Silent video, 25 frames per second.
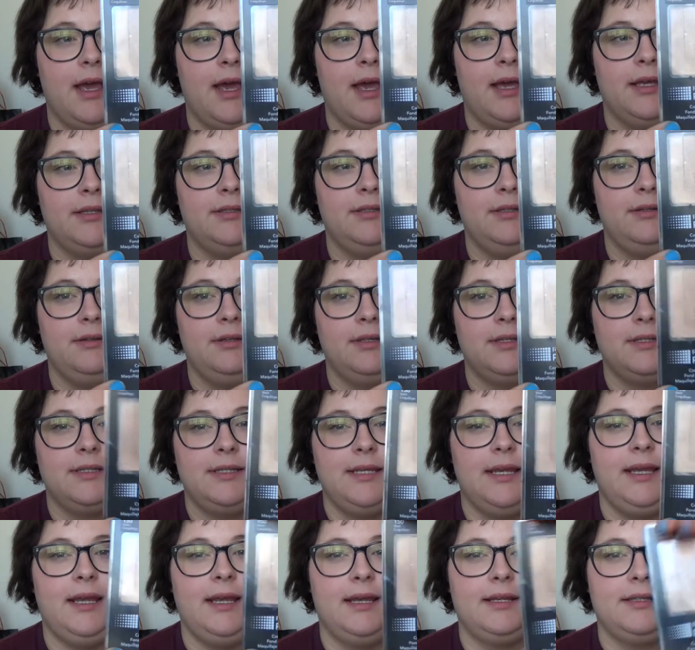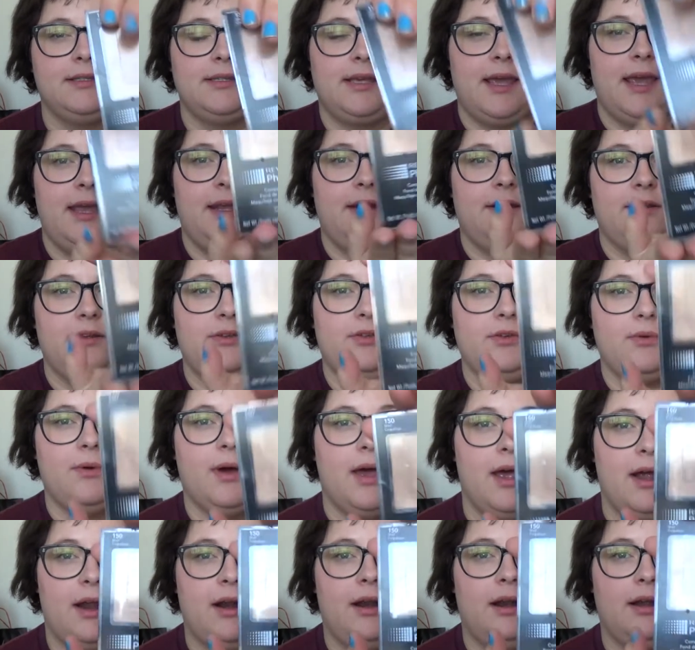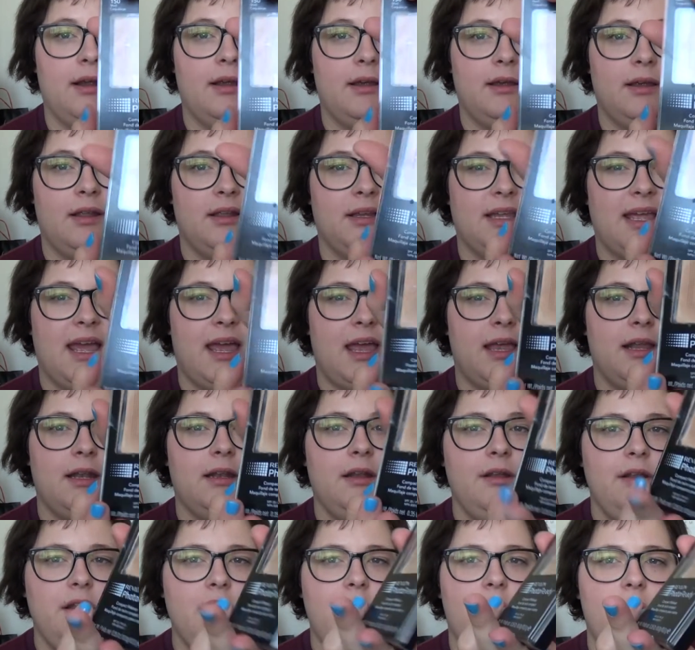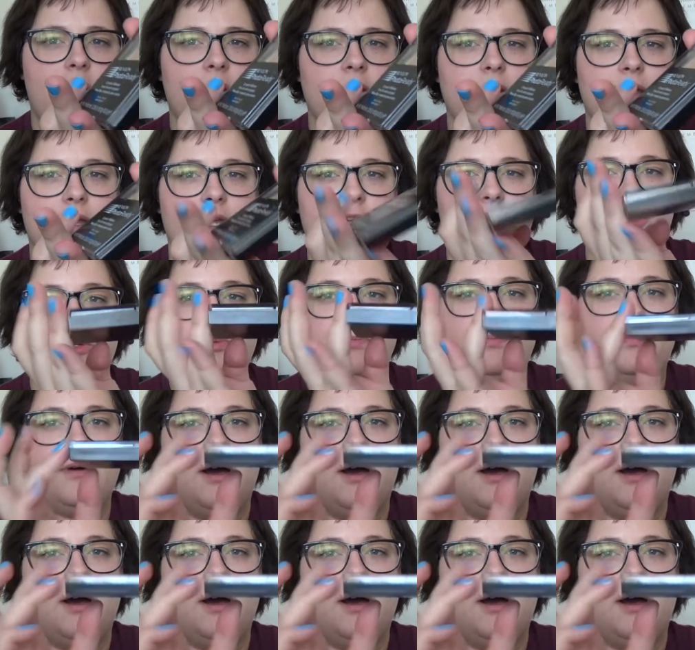As you can see, it's kind of square, kind of longish